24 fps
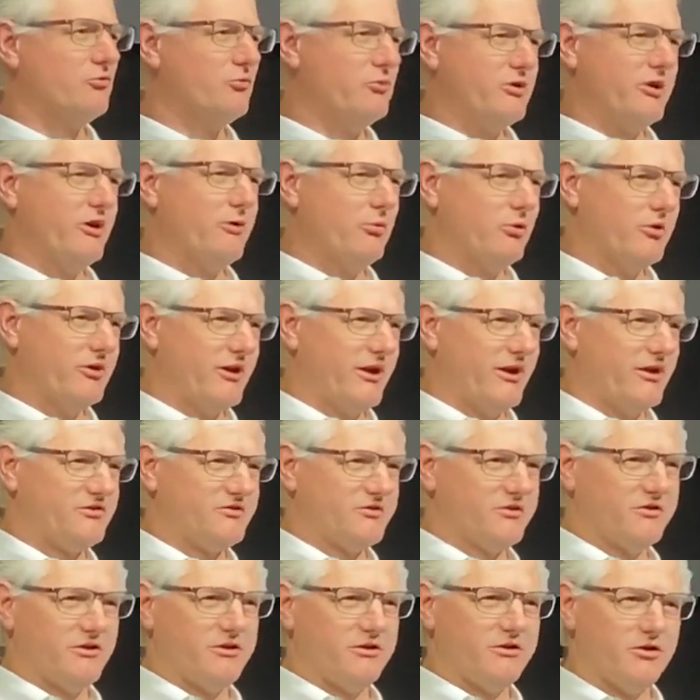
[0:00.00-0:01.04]
will be able to
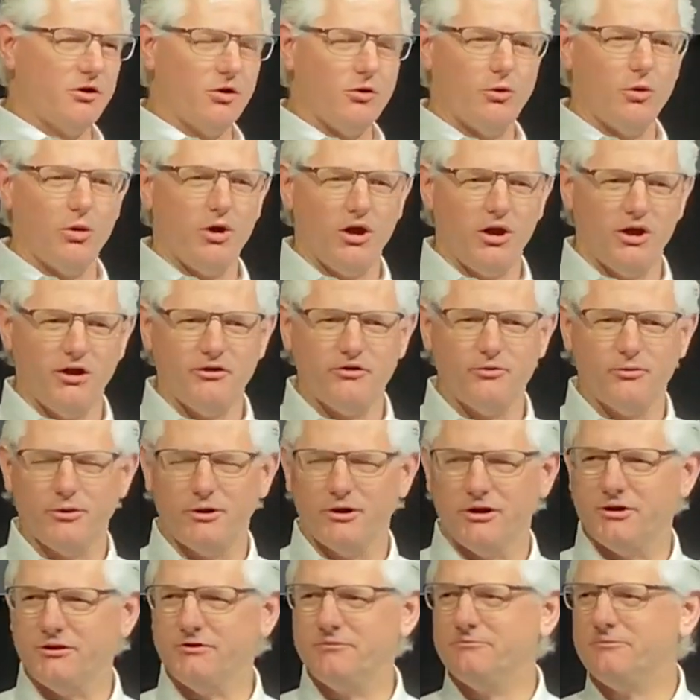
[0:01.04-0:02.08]
actually go to
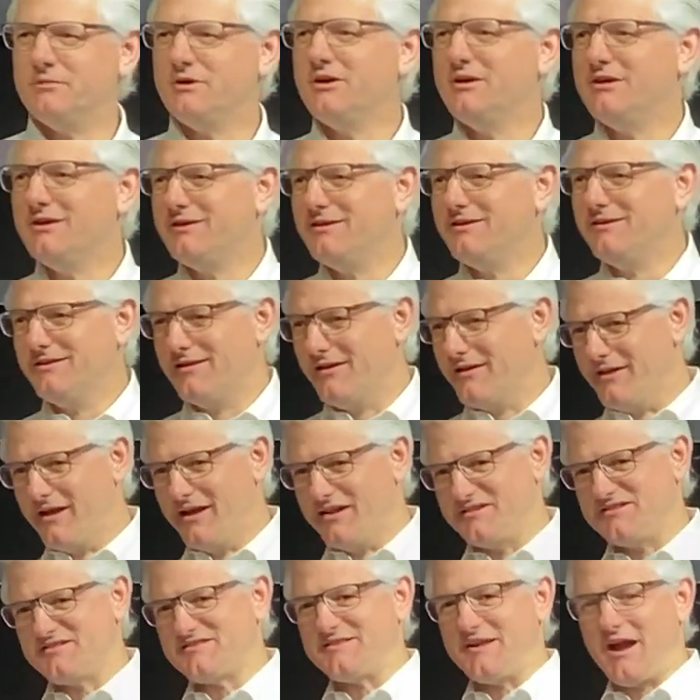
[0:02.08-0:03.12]
100 and
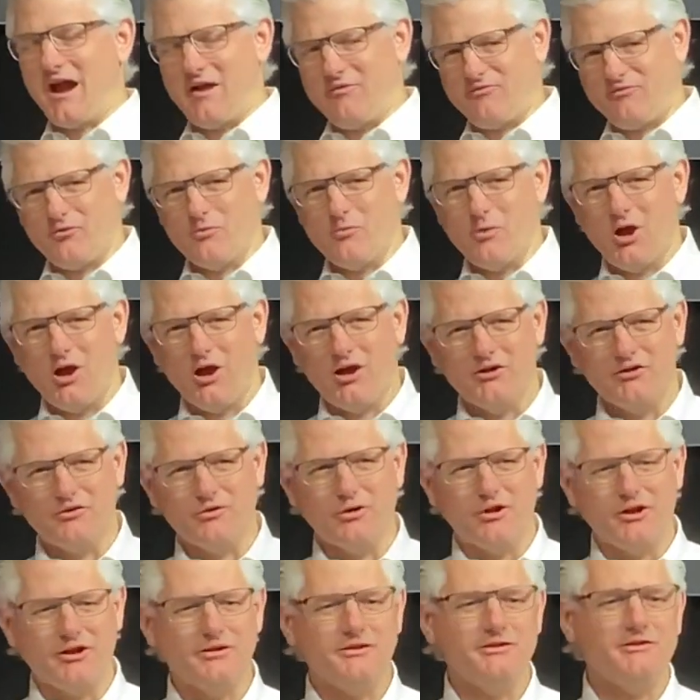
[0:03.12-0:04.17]
then stop from
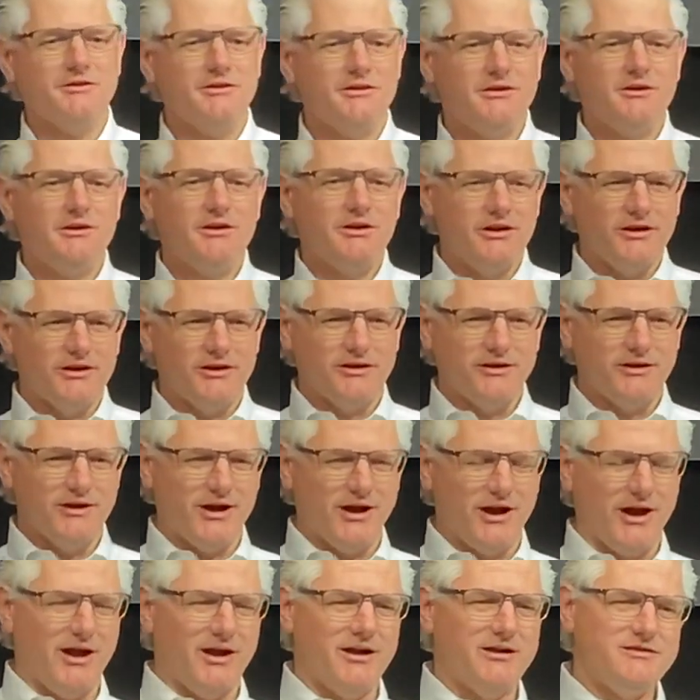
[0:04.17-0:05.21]
100 in
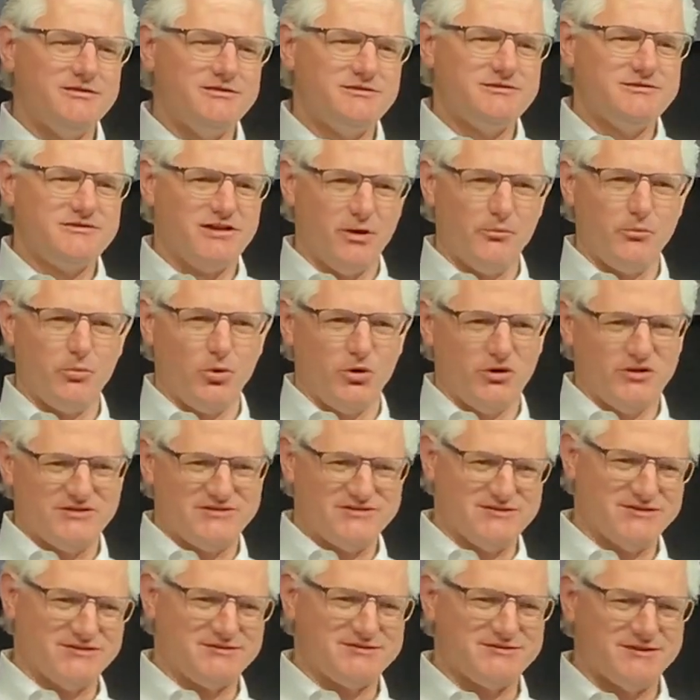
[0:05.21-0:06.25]
10.6
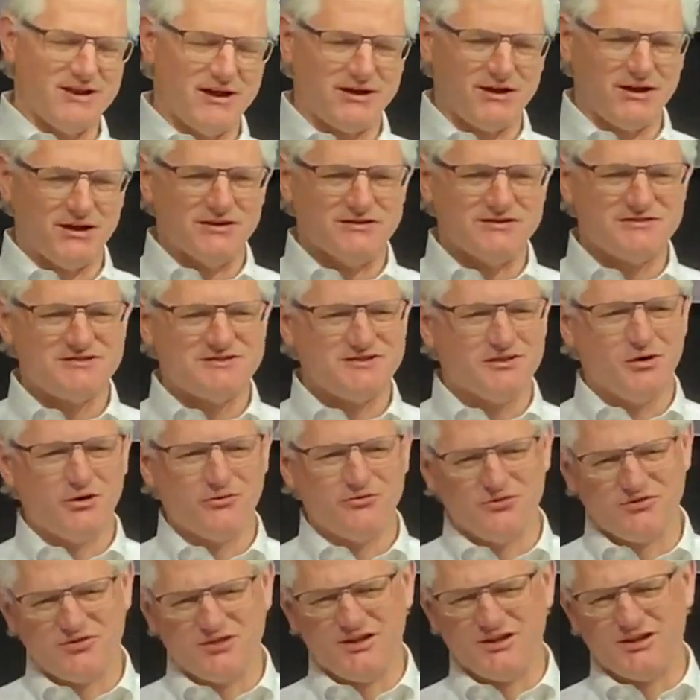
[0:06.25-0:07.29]
seconds. So
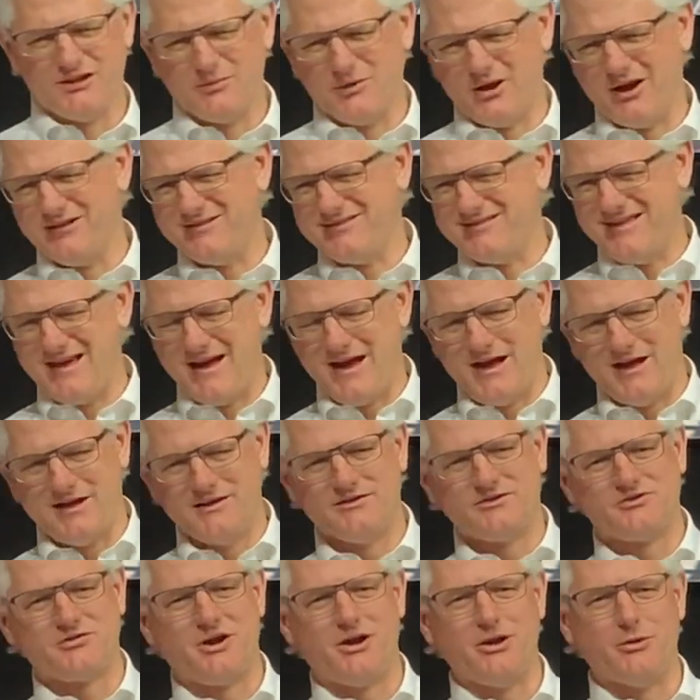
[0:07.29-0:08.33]
if you think about that
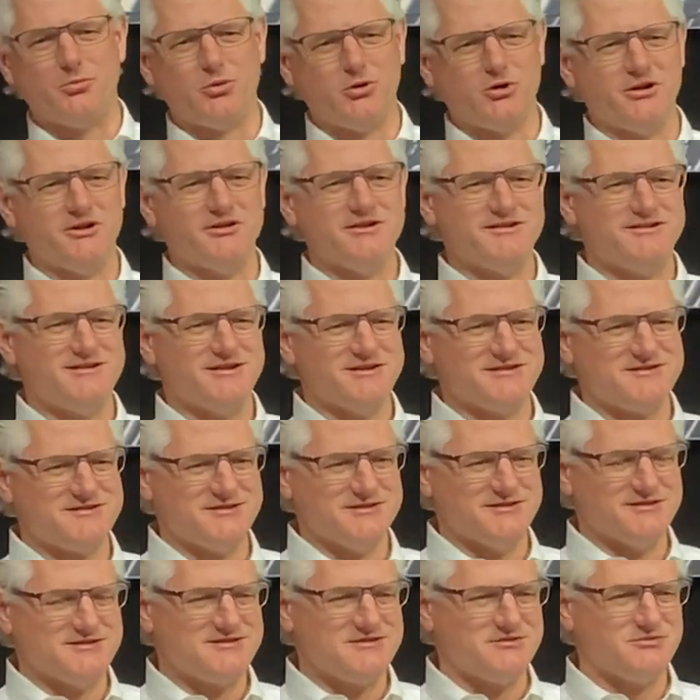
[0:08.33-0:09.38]
and try to put it in
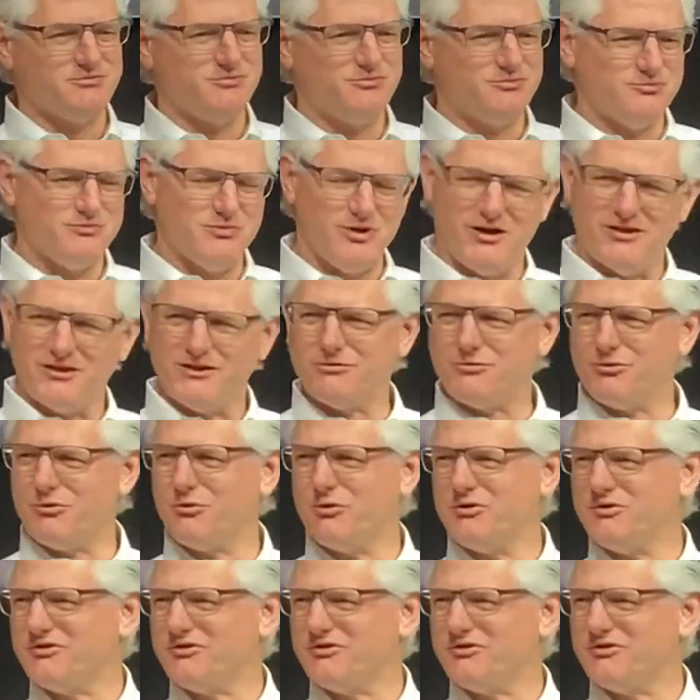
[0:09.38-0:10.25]
distance, I think what we